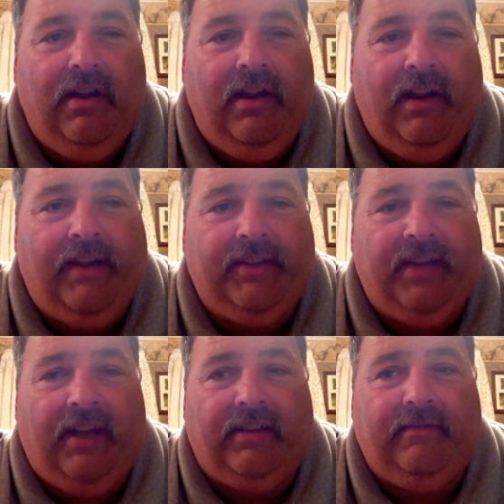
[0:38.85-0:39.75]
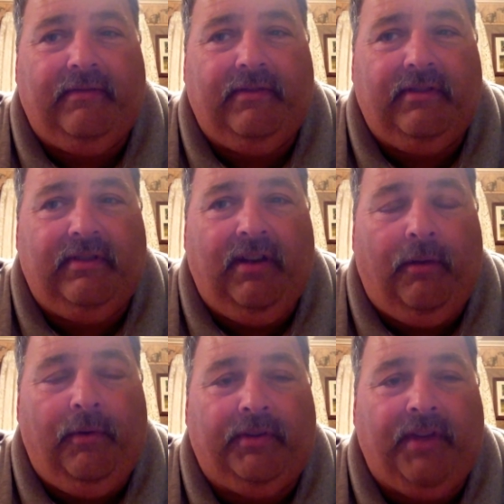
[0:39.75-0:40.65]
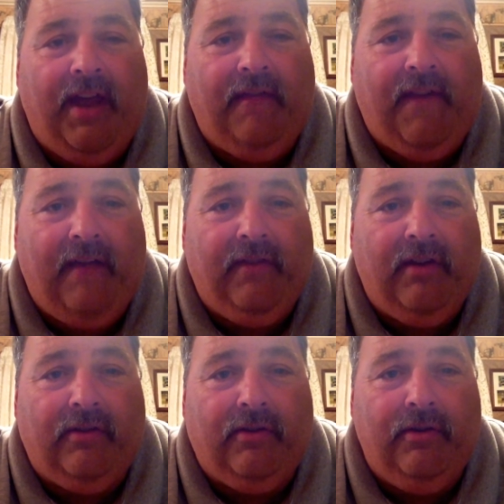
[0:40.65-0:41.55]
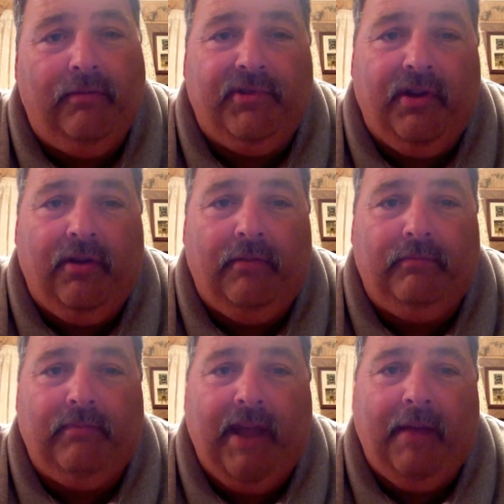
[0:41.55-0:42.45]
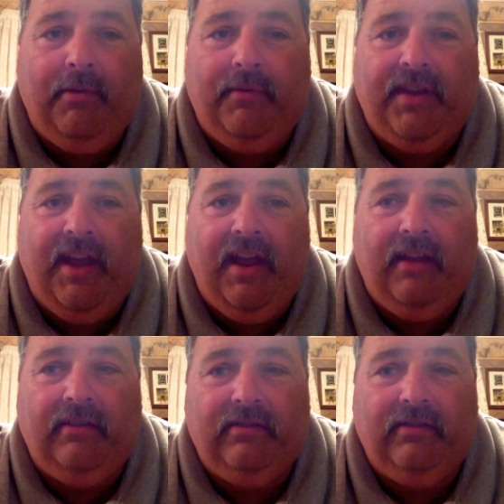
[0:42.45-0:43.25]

And I shot a, a real tight five round group, so I'm happy with that.